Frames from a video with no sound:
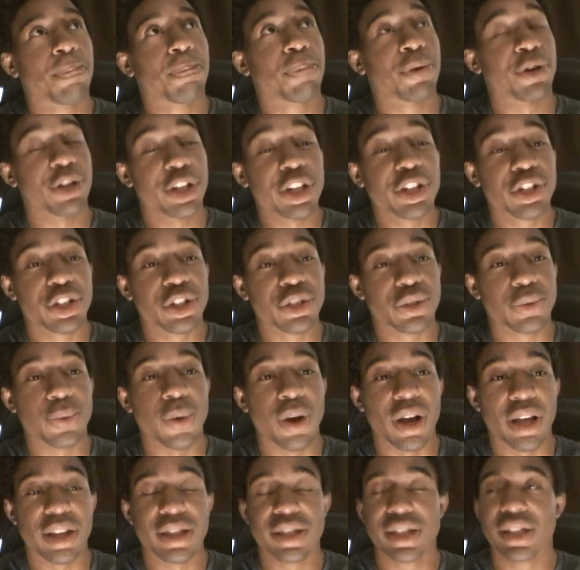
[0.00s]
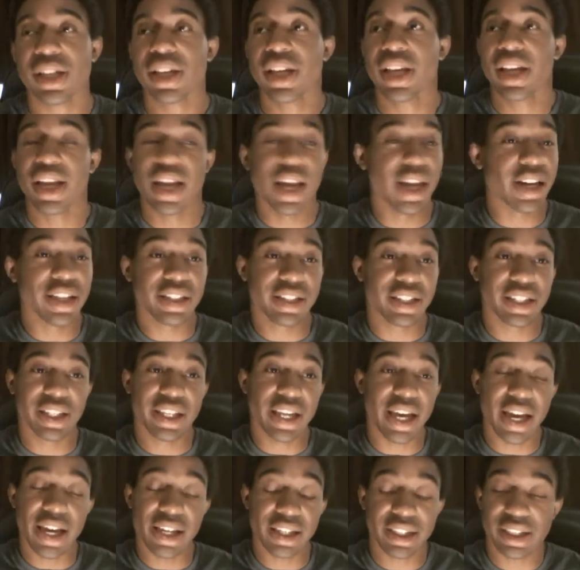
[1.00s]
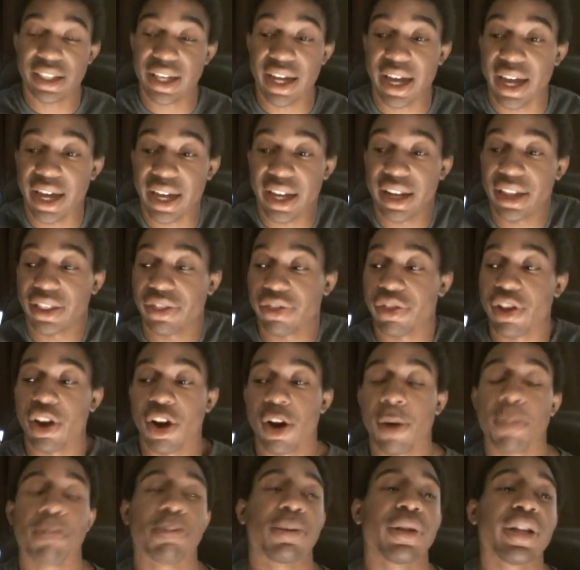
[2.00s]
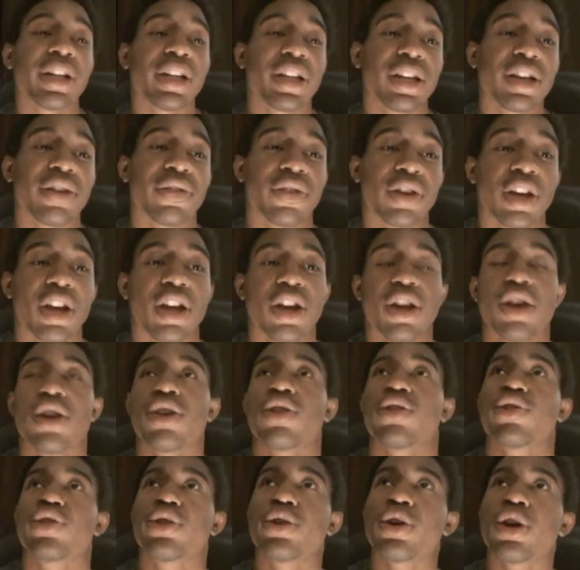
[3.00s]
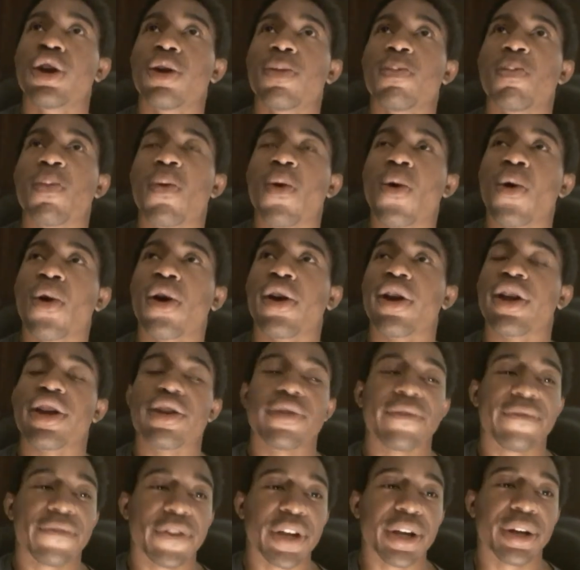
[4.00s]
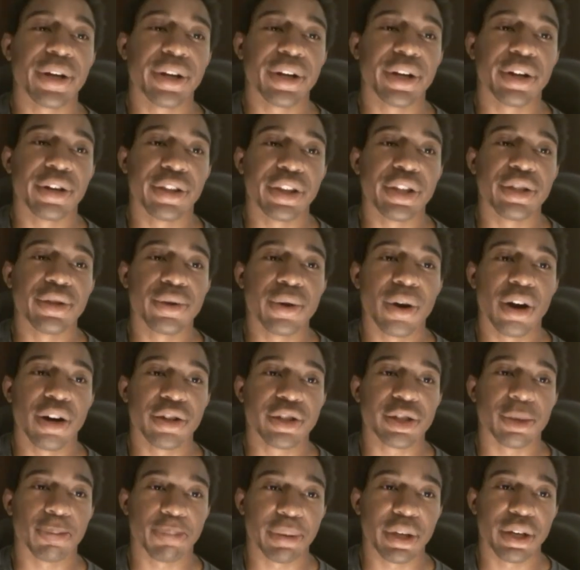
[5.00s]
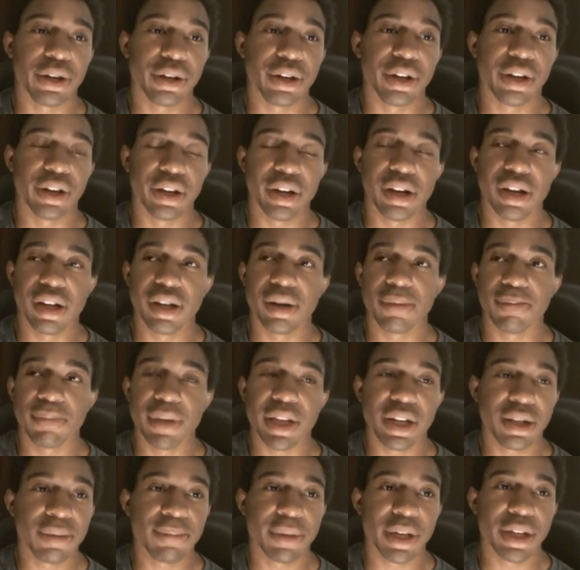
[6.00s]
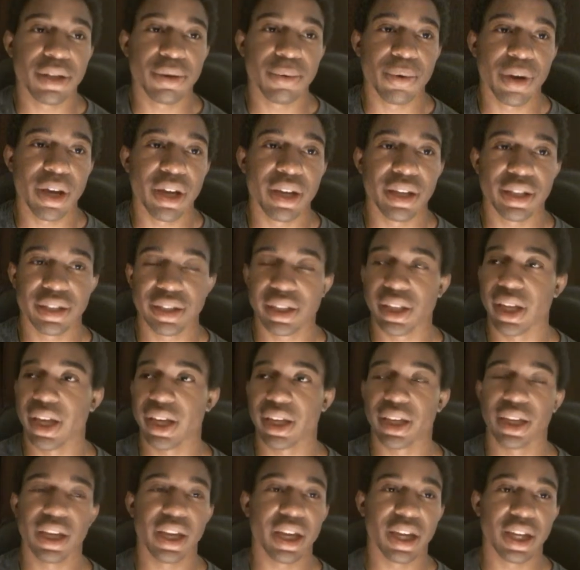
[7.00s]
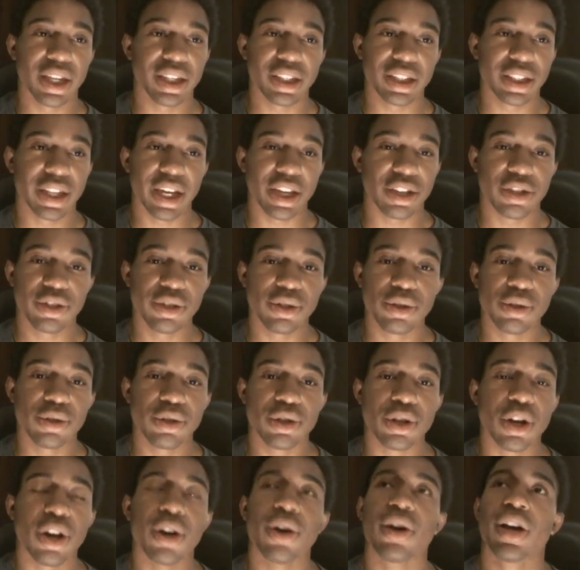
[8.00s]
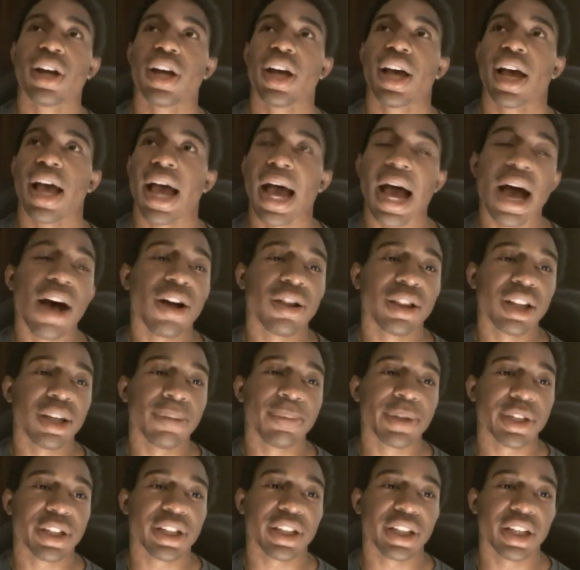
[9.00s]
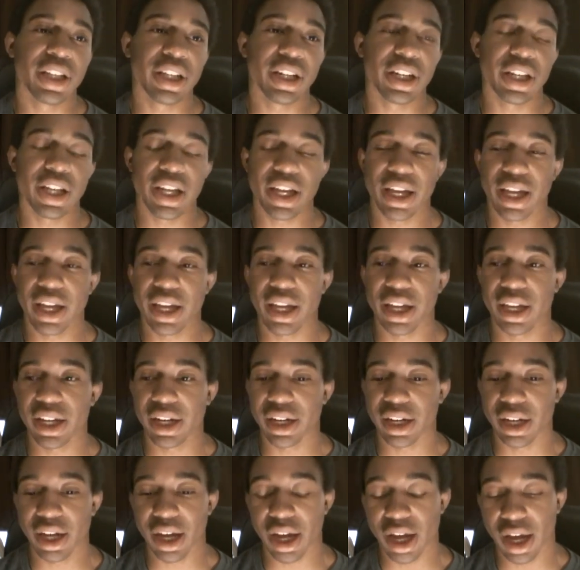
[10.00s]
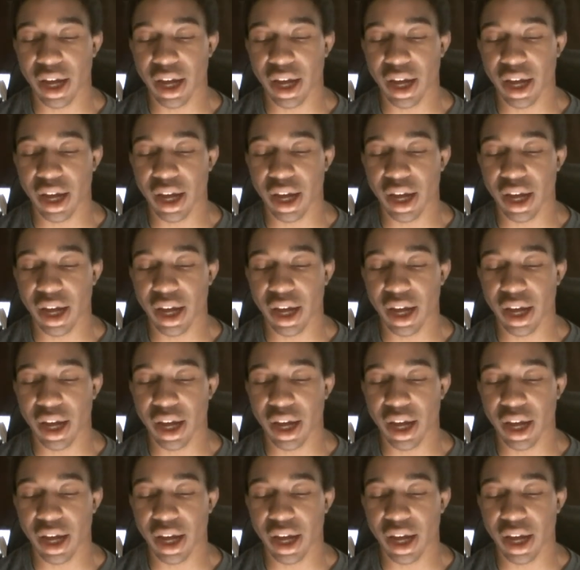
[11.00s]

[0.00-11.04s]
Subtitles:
pernicious ones, and it's the case that there are plenty of, you're more inferior than you are superior in many, many ways. Like you don't, how limited and